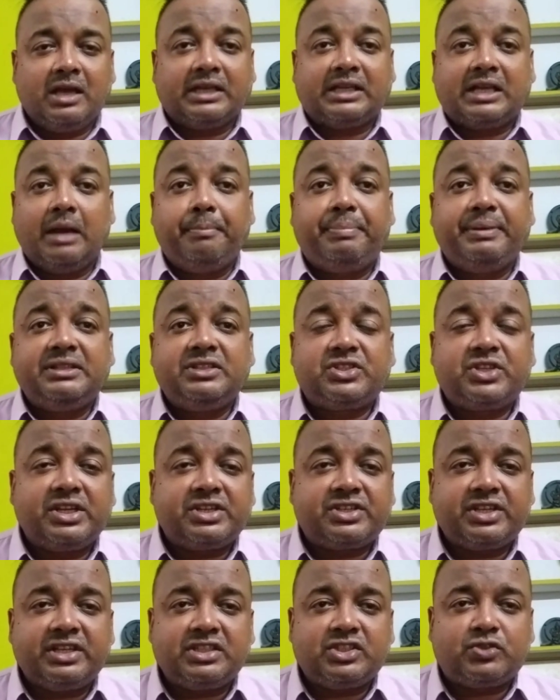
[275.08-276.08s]

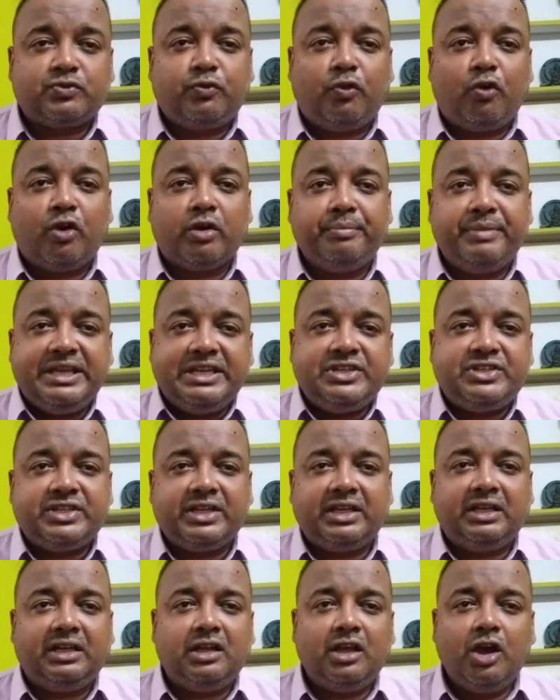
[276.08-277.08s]
Compensations for
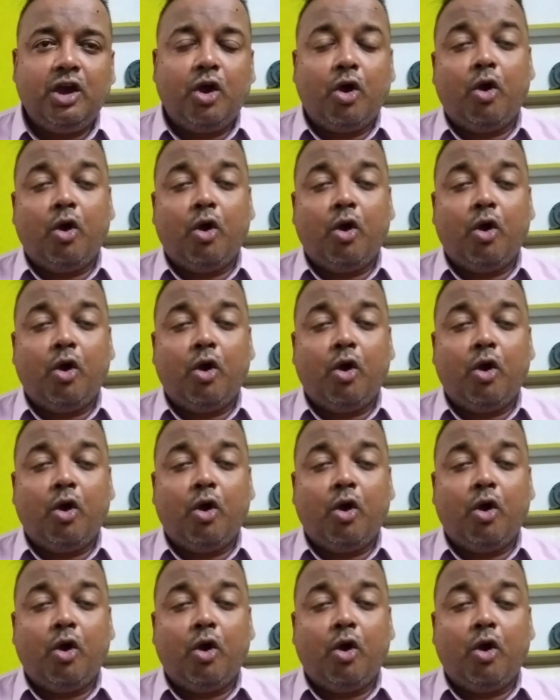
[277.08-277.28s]
mental